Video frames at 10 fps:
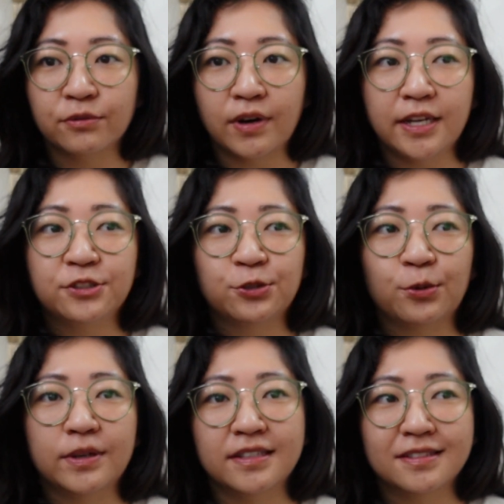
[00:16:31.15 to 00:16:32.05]
the right
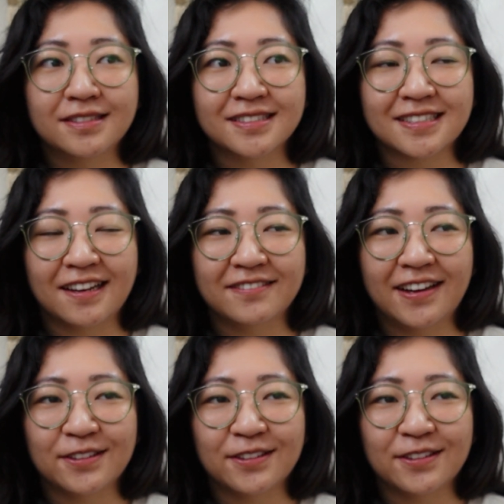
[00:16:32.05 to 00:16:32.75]
choice is kind of how